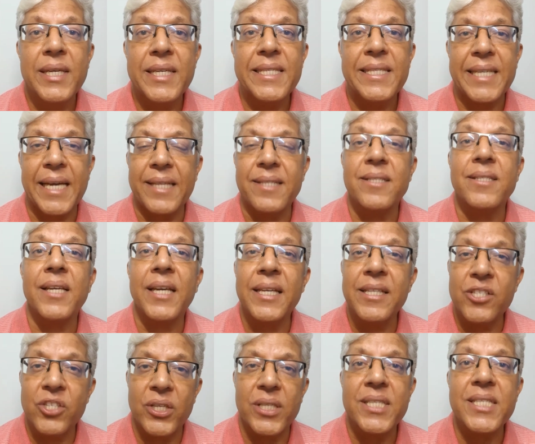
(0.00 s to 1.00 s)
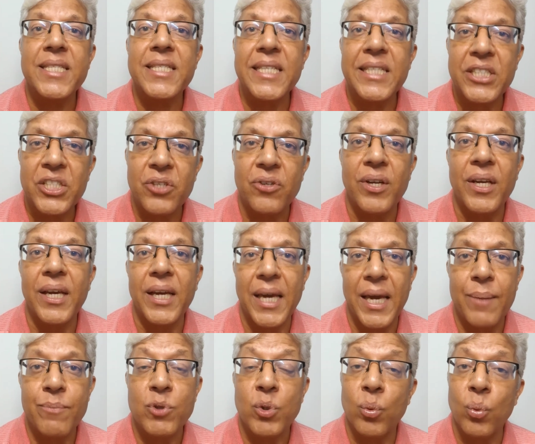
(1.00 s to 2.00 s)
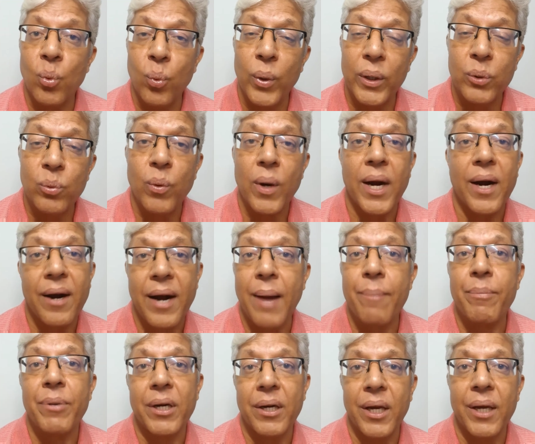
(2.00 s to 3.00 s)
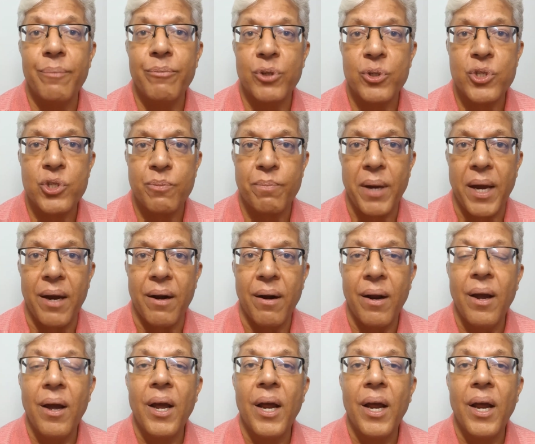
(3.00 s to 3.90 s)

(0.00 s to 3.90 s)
sets in just 3 games with 1 rapid game to spare.